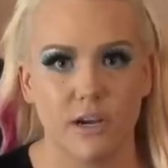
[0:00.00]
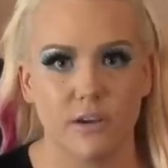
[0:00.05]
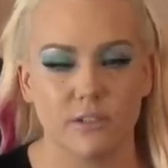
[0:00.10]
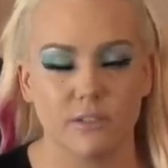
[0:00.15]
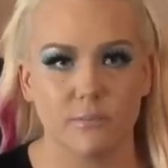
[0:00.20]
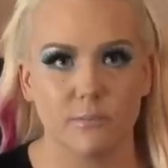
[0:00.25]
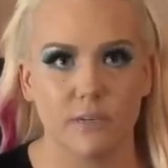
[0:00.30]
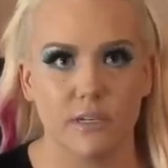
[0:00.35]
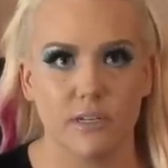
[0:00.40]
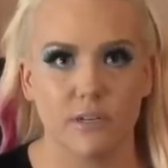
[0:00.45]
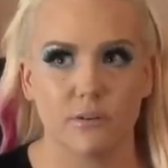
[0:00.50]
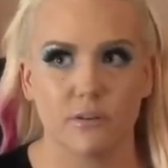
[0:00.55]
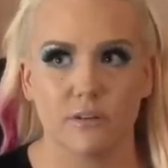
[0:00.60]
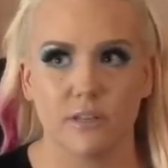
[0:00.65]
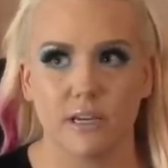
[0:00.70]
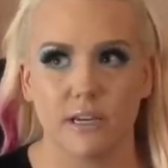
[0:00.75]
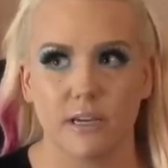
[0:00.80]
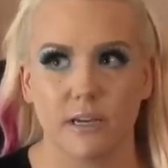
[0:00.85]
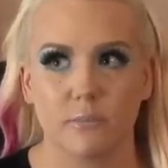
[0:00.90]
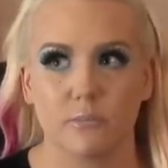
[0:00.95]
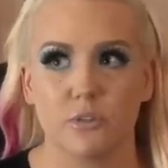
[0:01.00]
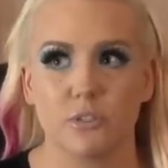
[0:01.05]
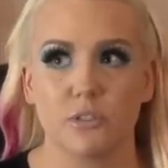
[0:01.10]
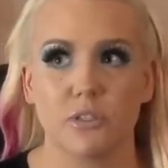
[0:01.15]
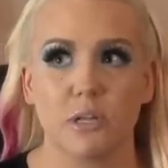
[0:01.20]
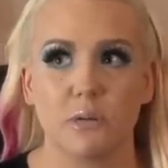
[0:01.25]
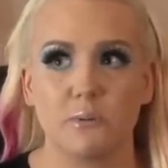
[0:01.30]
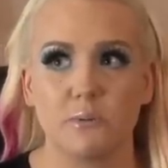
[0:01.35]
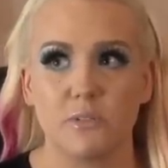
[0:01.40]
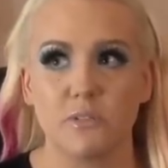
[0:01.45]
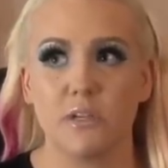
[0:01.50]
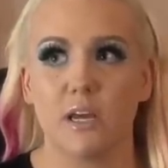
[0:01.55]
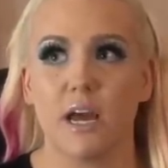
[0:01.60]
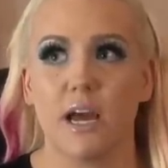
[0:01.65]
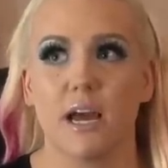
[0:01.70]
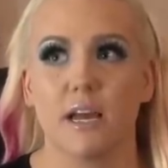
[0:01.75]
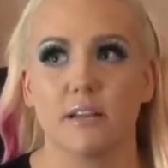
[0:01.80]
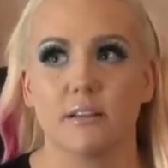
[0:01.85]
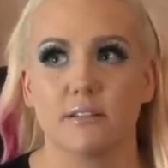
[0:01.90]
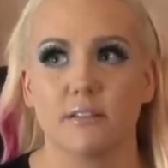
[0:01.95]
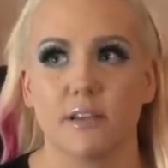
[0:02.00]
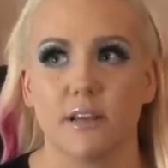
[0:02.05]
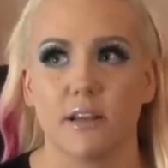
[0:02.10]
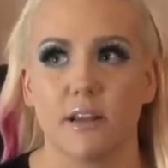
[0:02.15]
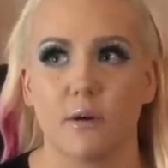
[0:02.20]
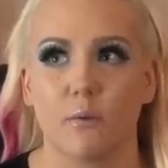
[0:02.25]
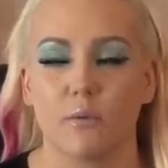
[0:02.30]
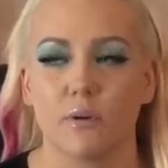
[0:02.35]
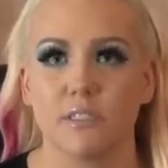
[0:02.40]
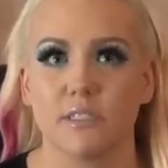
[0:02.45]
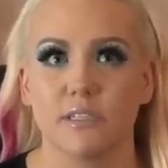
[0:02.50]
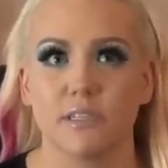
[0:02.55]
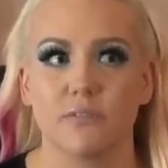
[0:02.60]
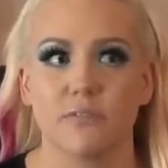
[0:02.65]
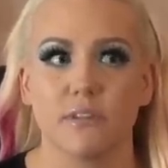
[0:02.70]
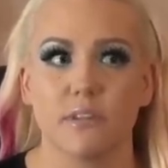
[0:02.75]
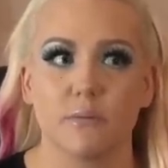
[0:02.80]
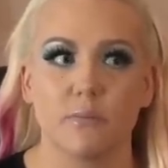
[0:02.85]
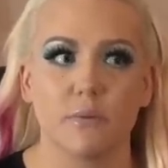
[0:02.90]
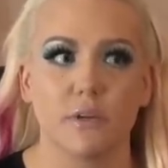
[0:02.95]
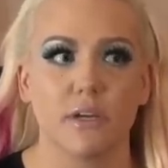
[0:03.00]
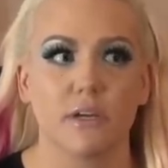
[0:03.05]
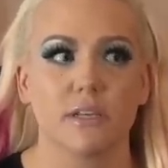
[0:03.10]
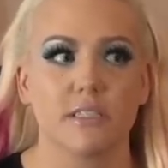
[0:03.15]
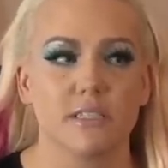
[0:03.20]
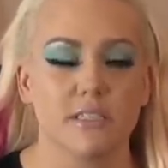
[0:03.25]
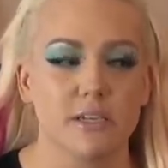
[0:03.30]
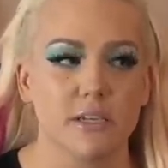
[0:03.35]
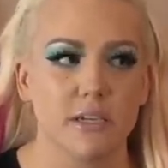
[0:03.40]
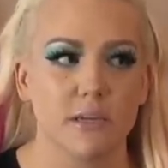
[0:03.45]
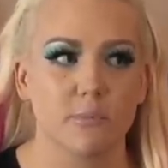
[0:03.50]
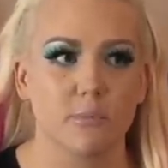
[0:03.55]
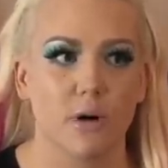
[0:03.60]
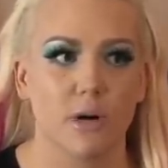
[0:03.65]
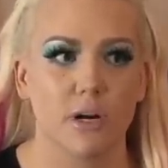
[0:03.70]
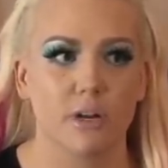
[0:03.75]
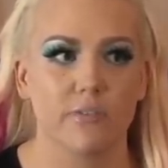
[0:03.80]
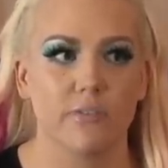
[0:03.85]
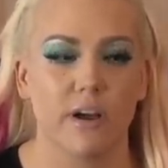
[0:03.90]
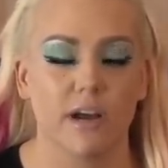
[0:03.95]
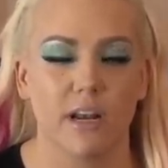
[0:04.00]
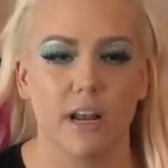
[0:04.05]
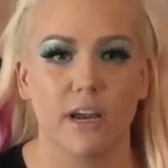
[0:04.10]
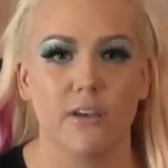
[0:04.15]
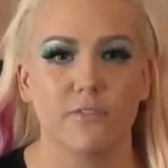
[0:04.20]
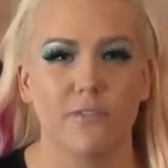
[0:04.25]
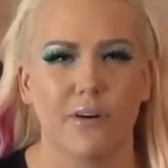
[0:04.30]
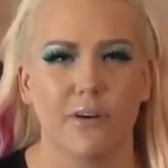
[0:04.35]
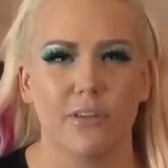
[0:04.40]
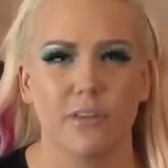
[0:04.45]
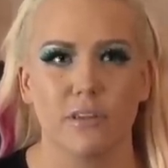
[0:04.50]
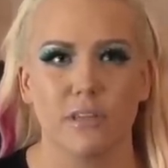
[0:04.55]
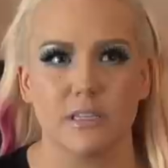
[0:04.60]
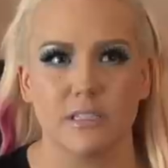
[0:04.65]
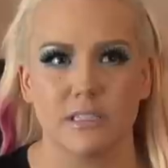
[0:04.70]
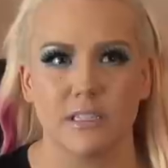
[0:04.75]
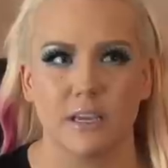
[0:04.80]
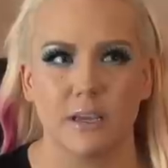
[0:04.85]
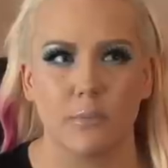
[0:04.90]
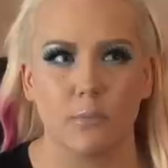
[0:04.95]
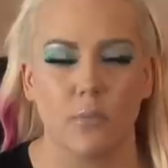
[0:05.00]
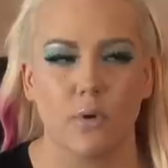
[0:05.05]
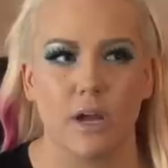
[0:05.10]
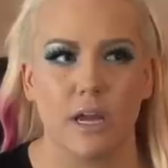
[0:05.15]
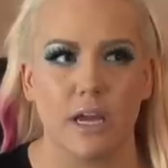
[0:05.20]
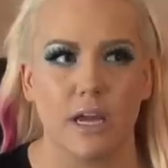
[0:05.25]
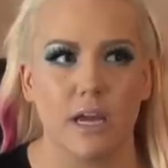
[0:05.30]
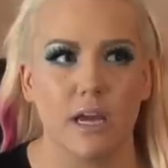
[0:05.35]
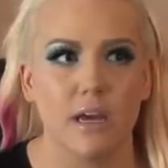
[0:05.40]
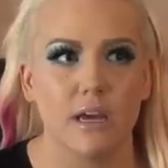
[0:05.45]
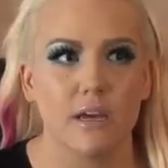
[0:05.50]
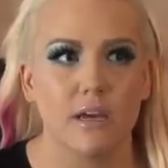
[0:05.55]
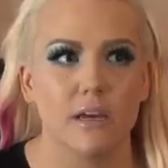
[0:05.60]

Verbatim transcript: out to me and you were like, I'm just upset, and I wasn't even the biggest Linkin Park fan. I felt the same way.